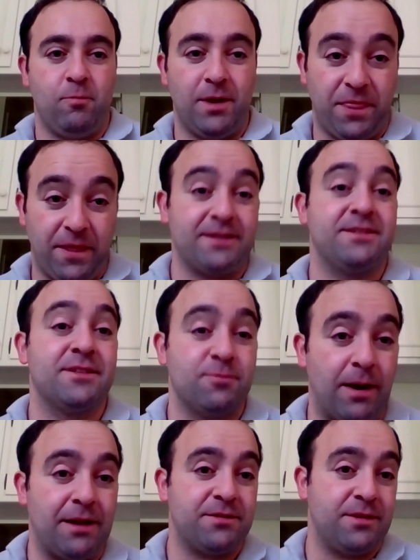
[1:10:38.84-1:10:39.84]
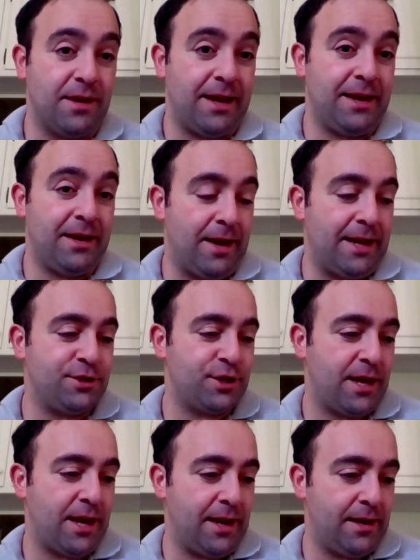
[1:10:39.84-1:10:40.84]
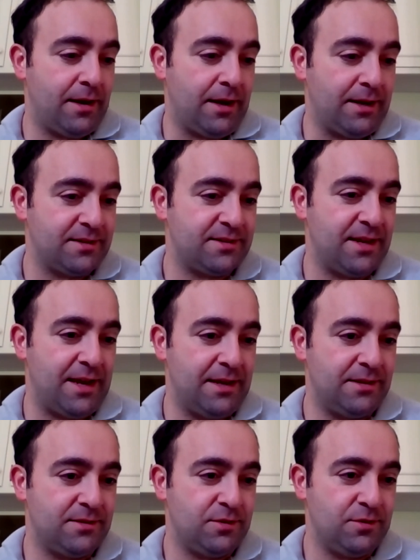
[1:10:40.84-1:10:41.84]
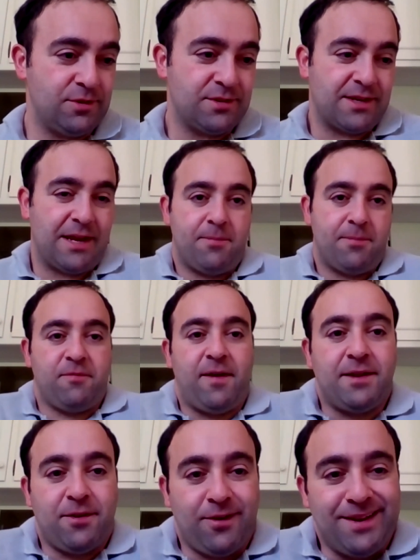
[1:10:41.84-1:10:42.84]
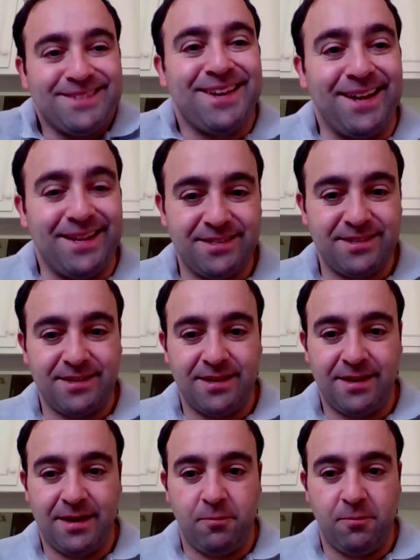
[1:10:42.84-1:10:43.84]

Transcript: with us as well to educate us and to just kind of provide your insights.